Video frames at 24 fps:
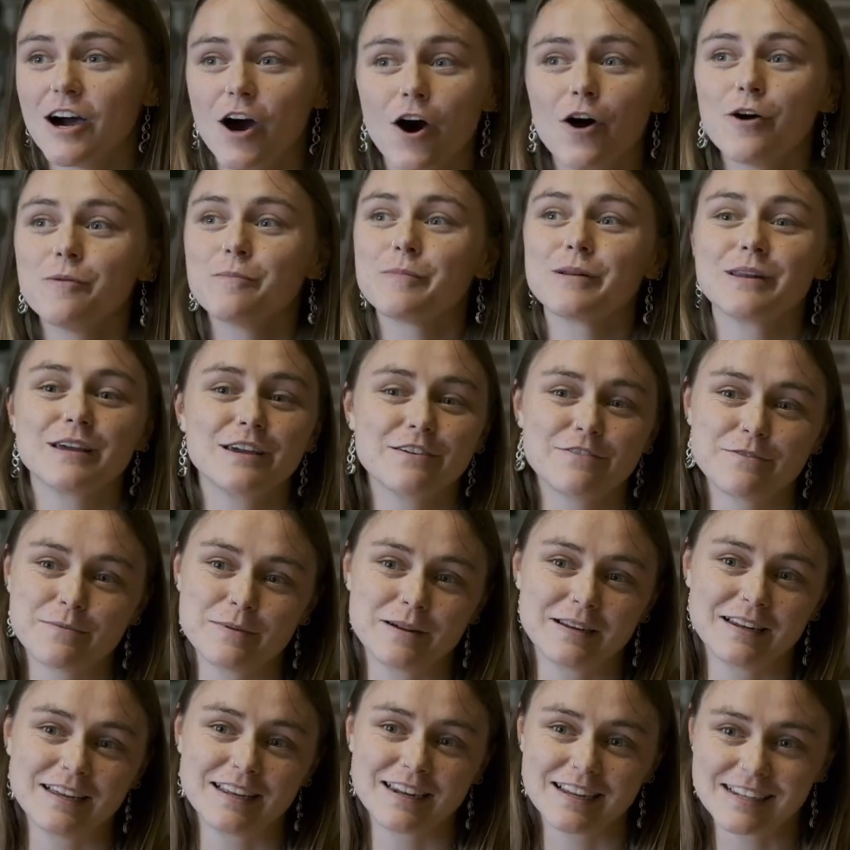
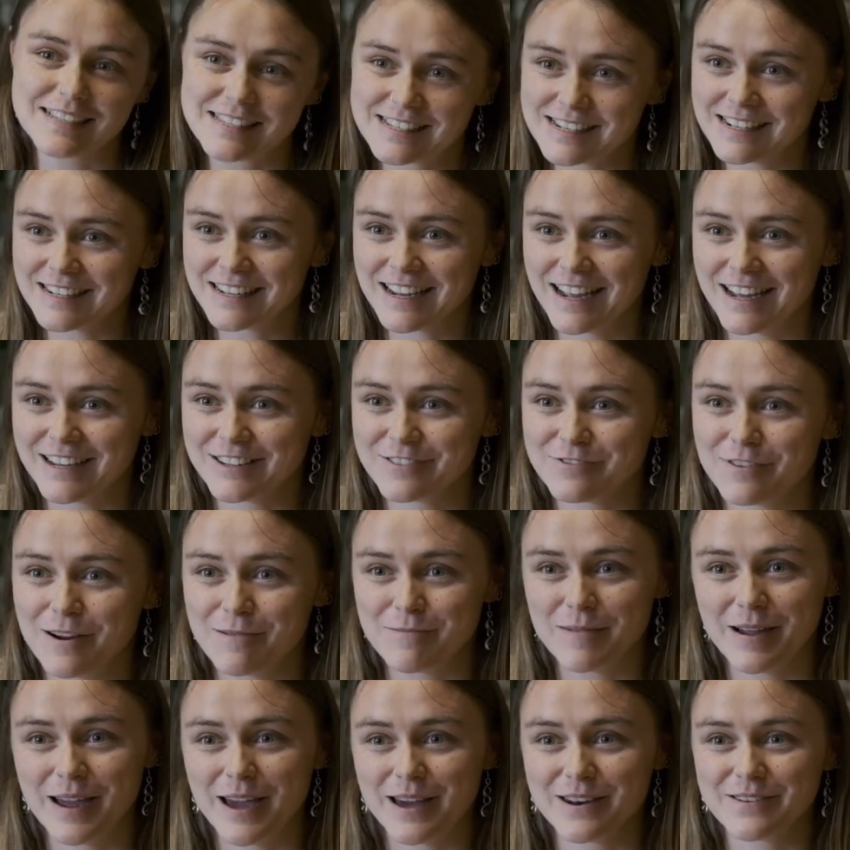unbelievable, and I still can't wrap
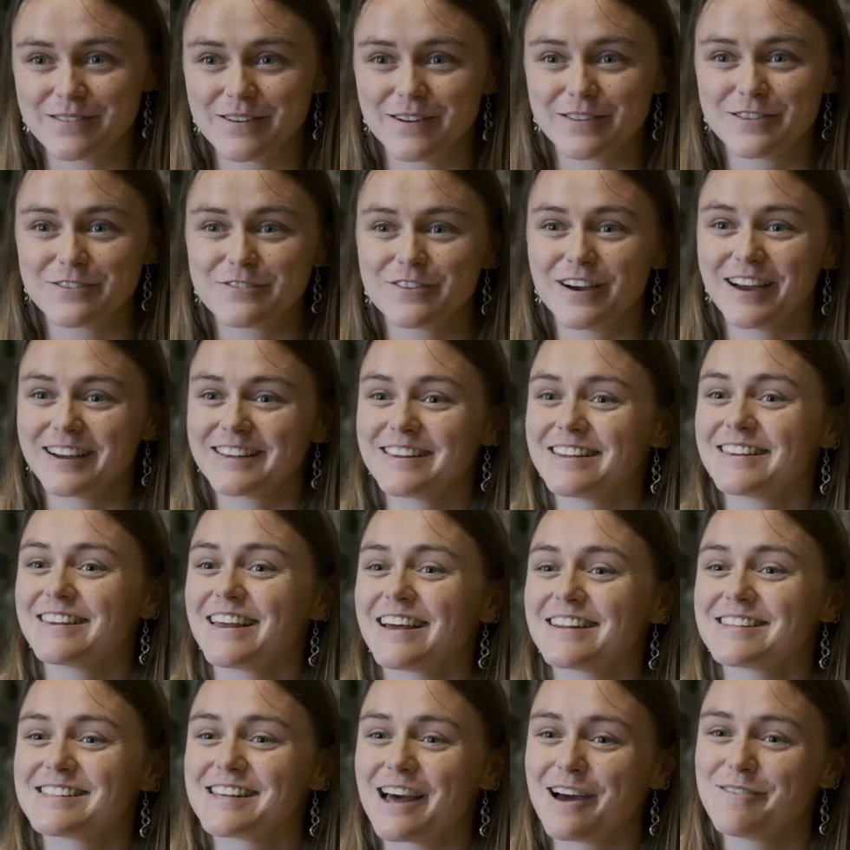my head around the fact that
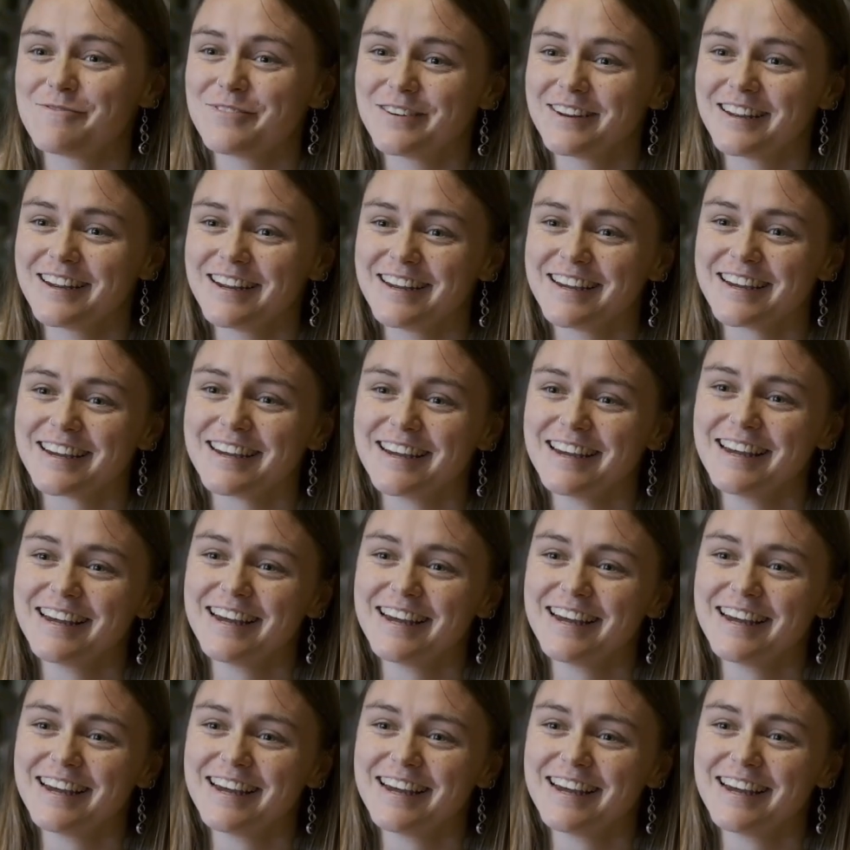that's happening.